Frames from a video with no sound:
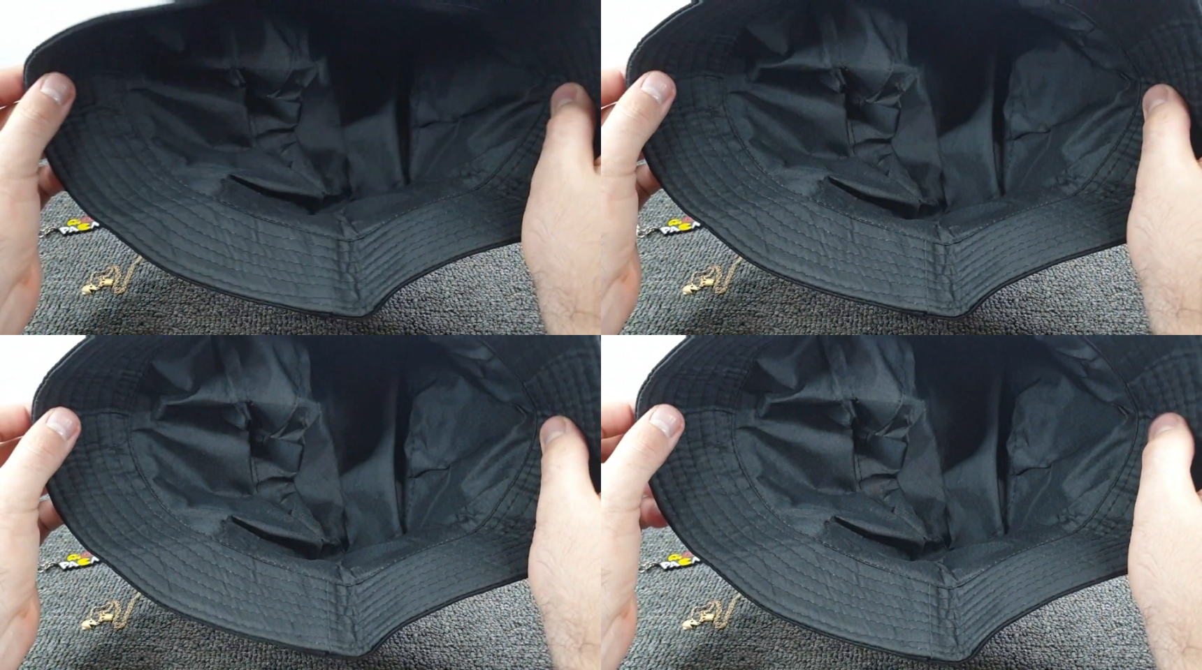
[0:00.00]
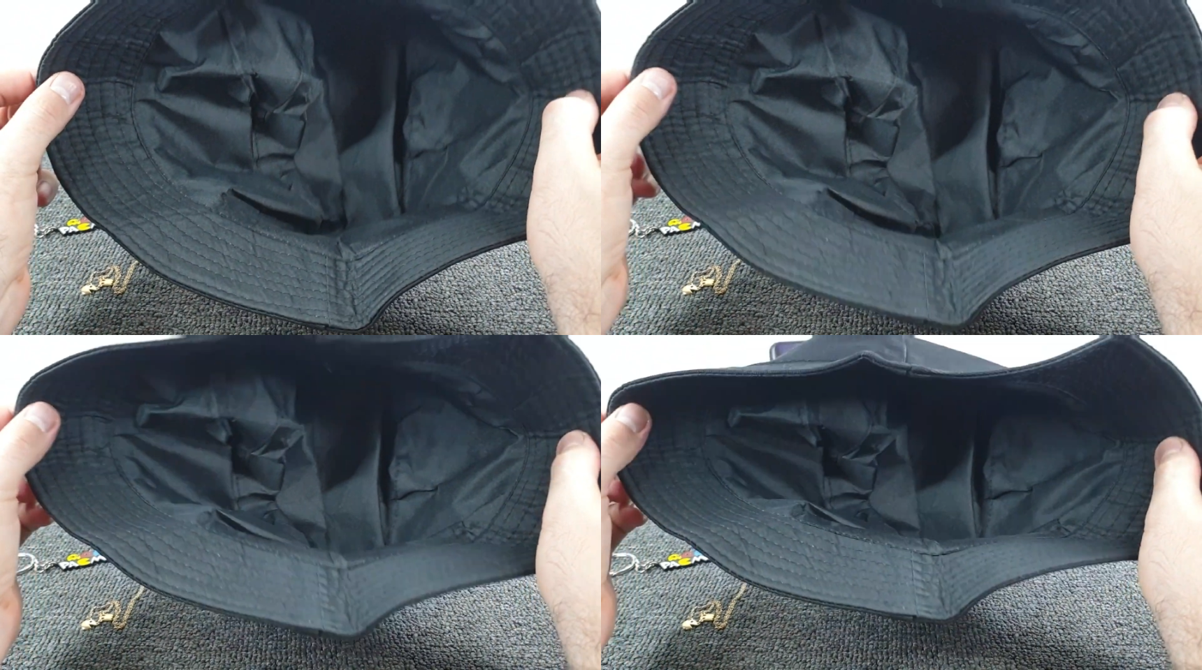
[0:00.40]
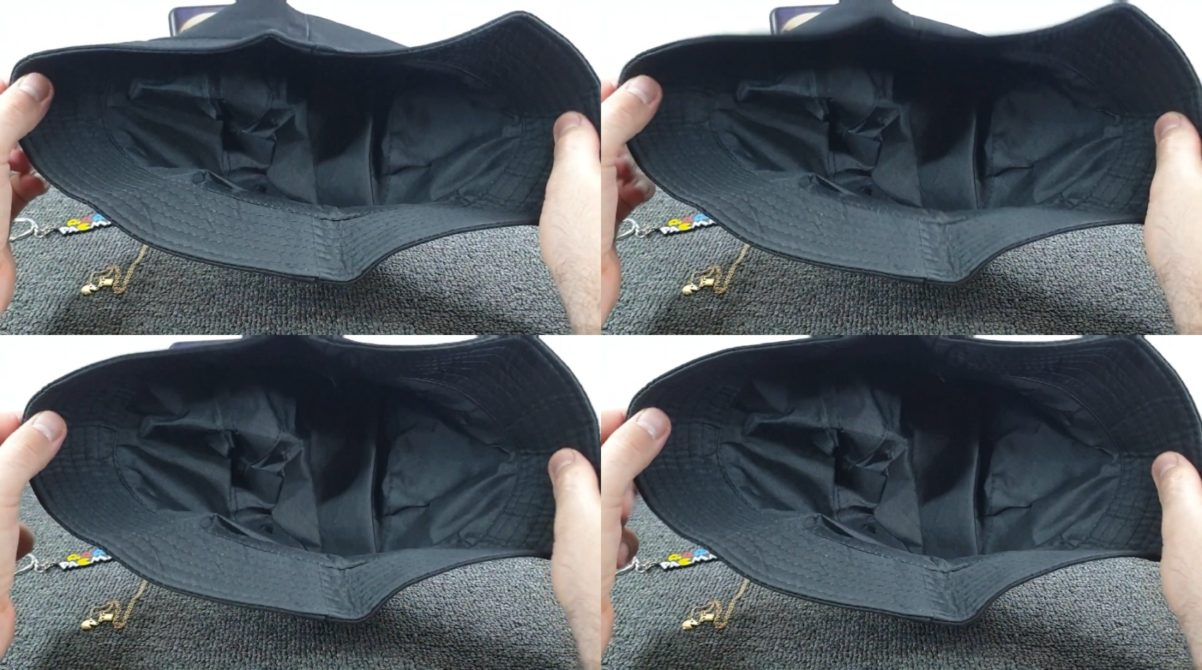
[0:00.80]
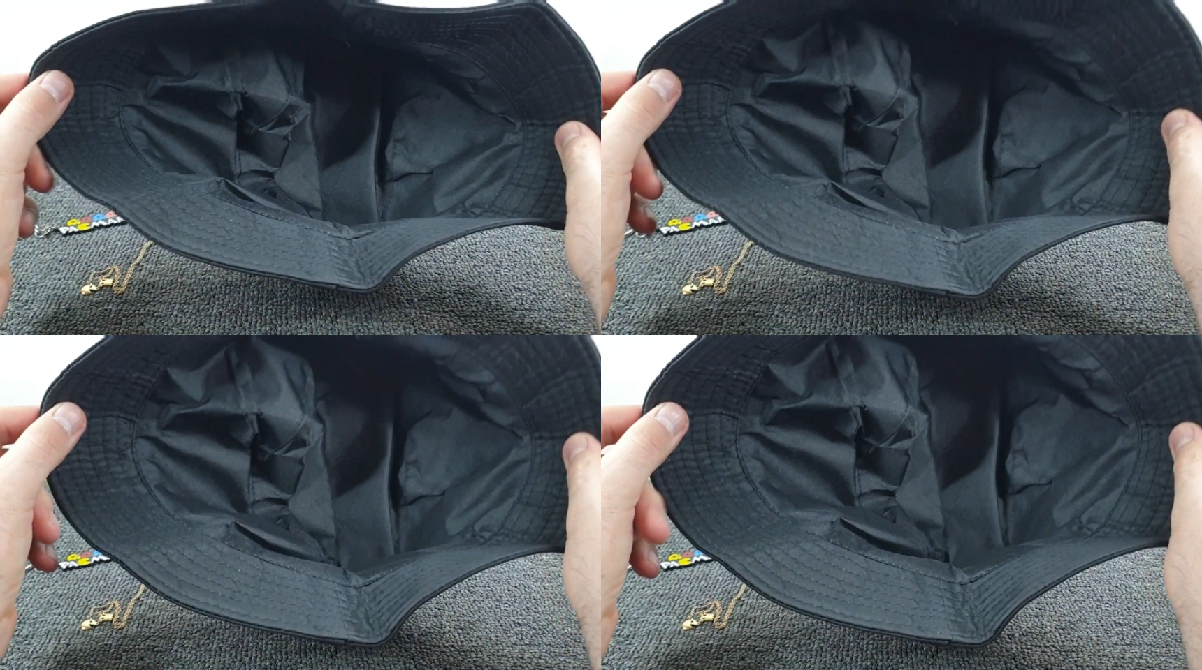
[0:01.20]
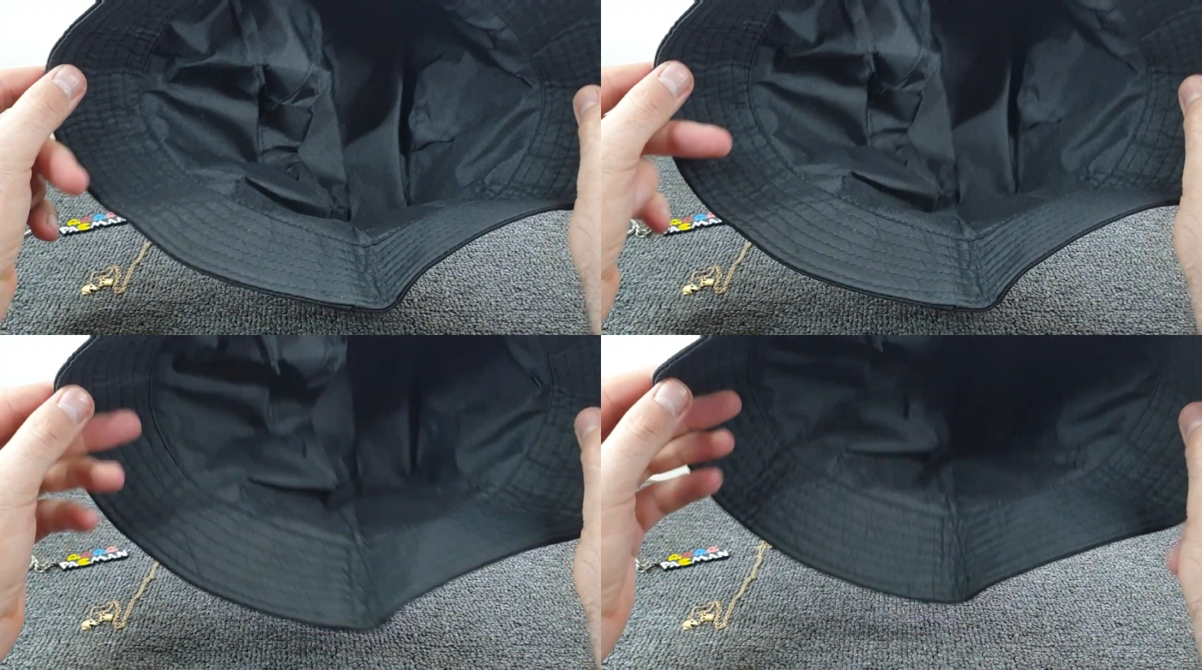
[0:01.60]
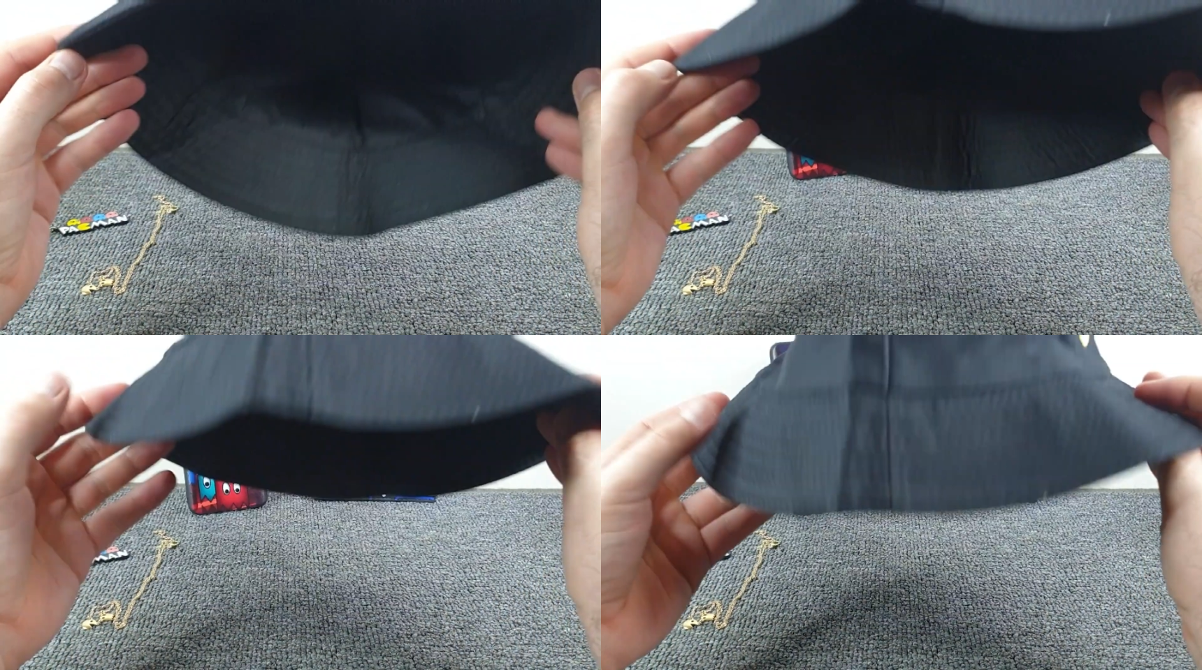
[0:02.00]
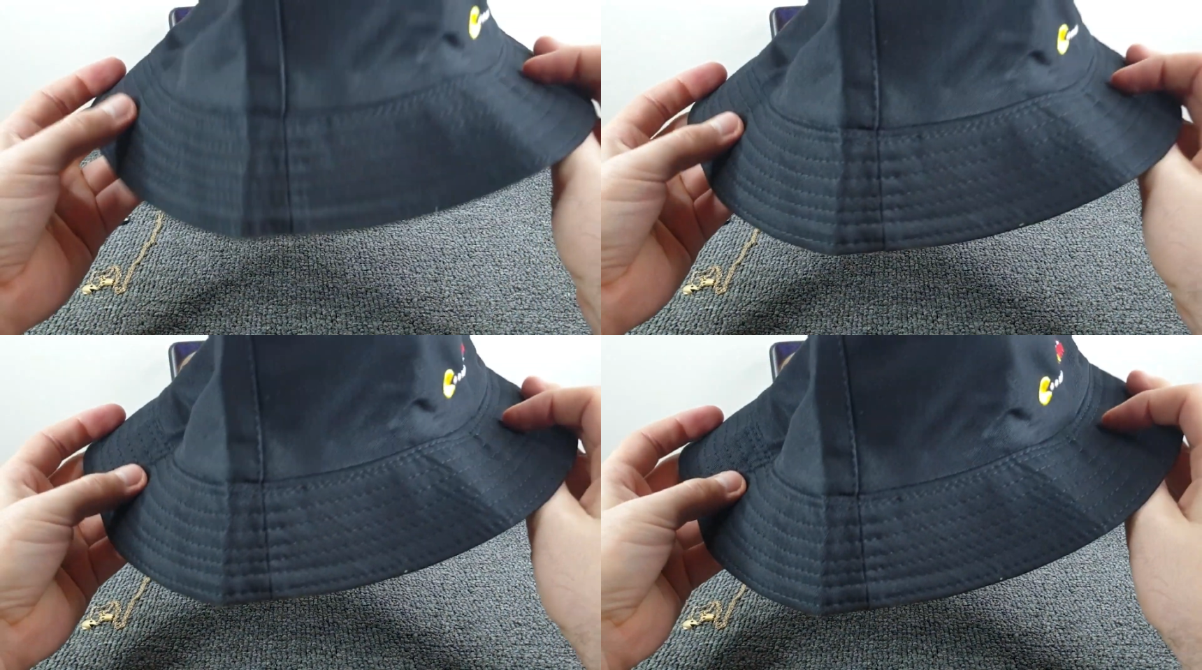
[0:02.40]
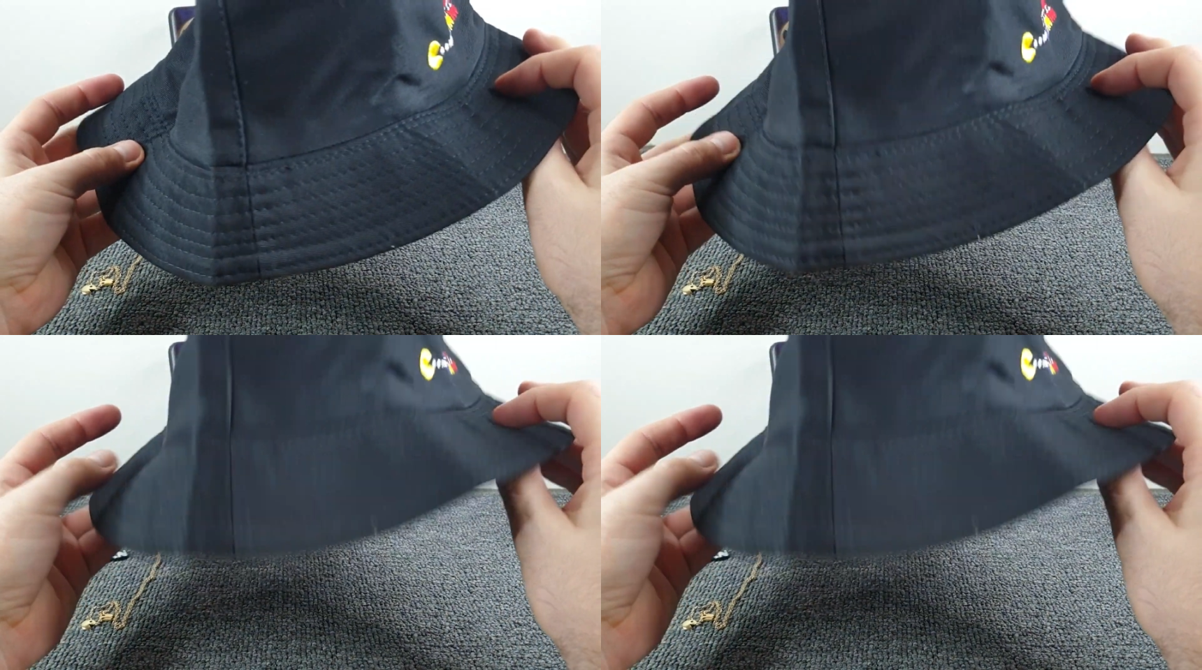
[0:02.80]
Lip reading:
Nobody's mouth can be seen.